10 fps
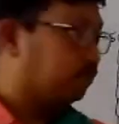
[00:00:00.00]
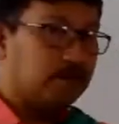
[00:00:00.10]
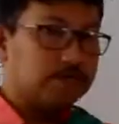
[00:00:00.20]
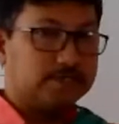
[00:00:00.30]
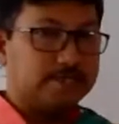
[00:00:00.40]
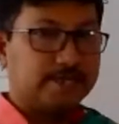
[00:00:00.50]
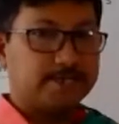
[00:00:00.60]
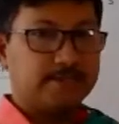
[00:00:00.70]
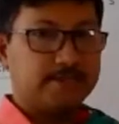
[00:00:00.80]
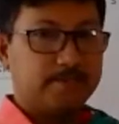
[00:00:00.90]
What is
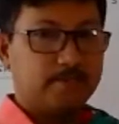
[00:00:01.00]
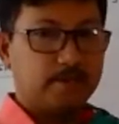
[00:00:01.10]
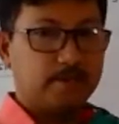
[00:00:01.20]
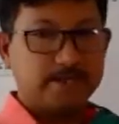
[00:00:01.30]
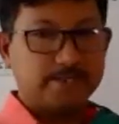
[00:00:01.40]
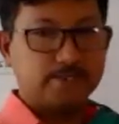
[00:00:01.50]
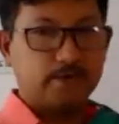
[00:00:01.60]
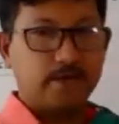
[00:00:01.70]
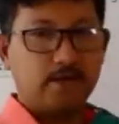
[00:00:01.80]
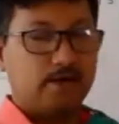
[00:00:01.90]
another name of arid
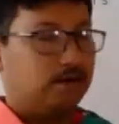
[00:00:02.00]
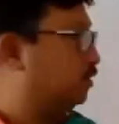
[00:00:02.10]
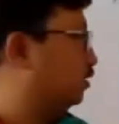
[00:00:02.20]
soil?